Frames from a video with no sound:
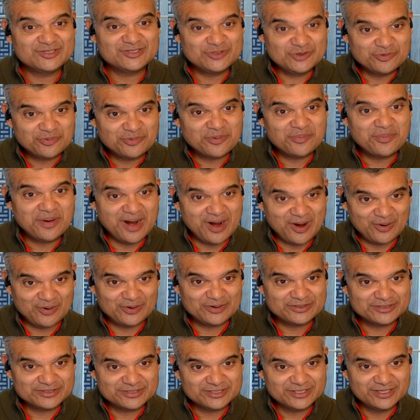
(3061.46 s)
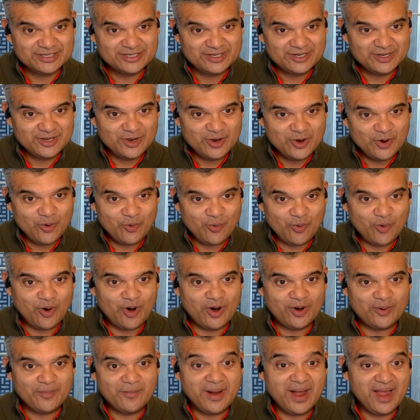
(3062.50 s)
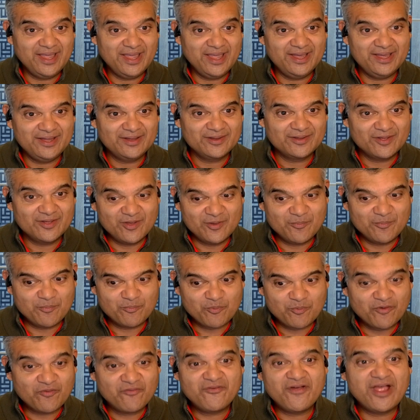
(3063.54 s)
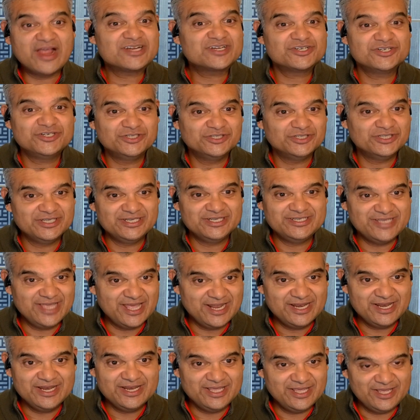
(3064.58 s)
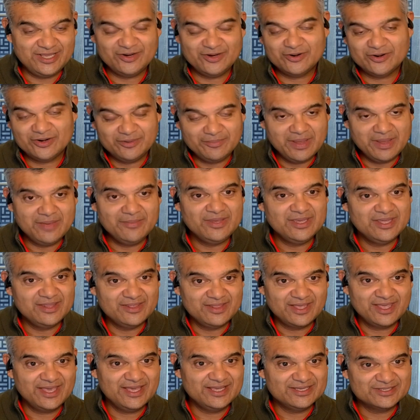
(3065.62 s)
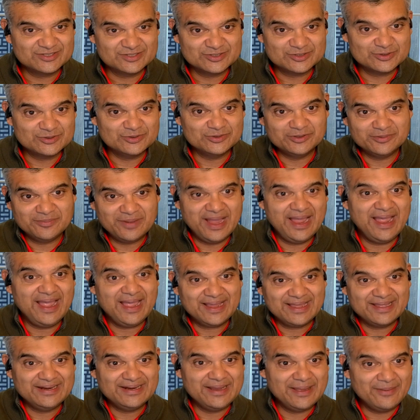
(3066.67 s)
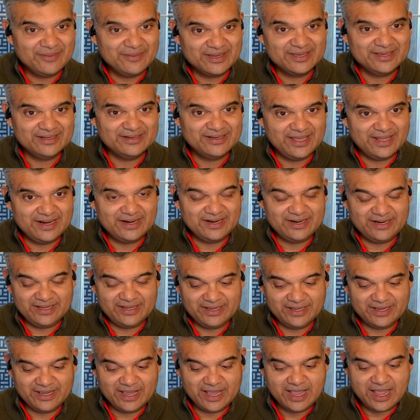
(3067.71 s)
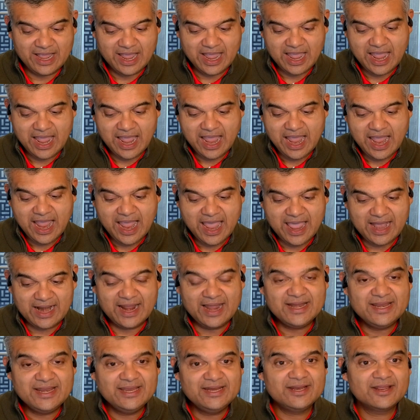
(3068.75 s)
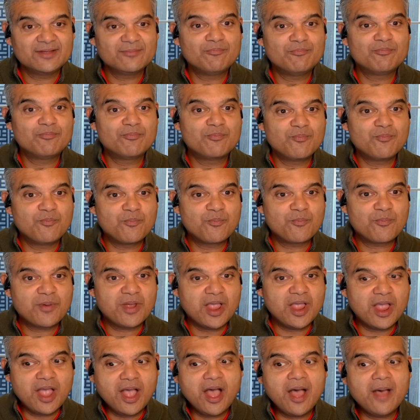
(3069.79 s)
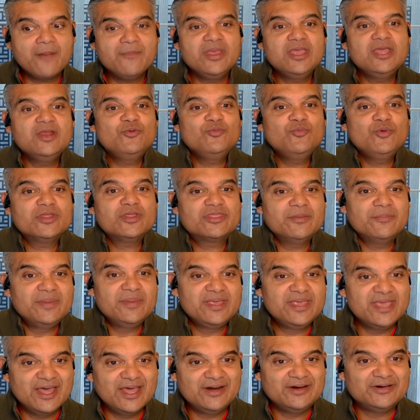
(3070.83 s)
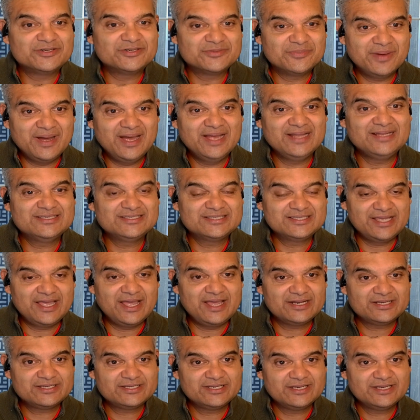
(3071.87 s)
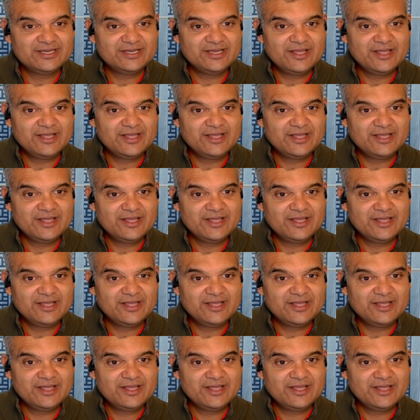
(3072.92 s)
superpowers or my professional identity, or and maybe in the case of school, my academic identity. And I need to come in with a beginner's mindset